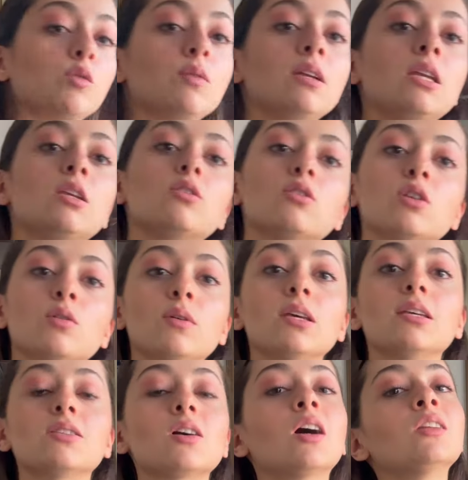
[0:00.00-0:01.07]
we need to do
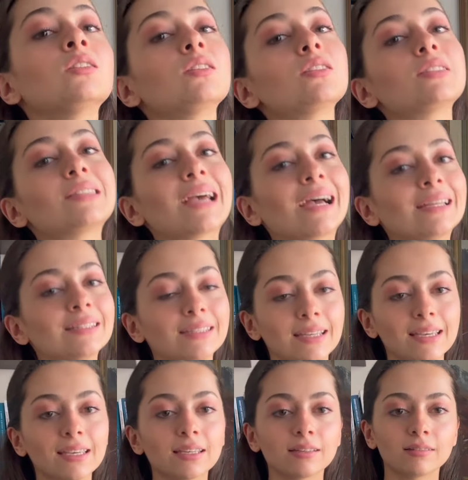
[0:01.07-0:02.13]
is
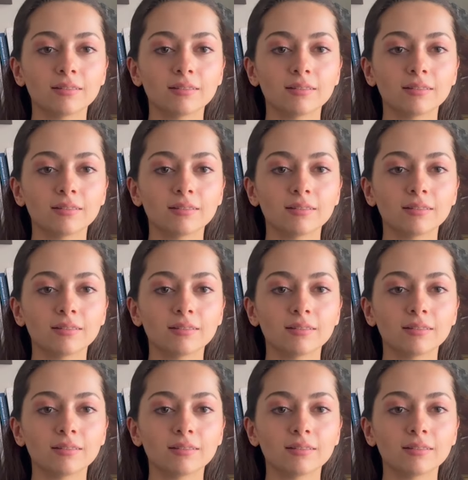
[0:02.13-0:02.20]
understanding,